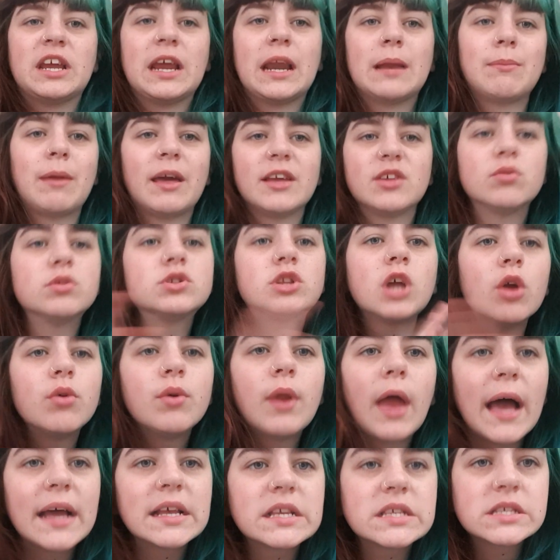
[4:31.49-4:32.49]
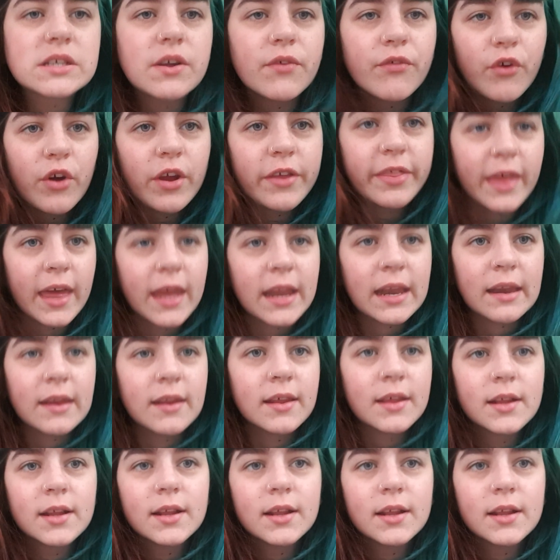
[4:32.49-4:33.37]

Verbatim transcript: And I'm like, well, don't ask for it then.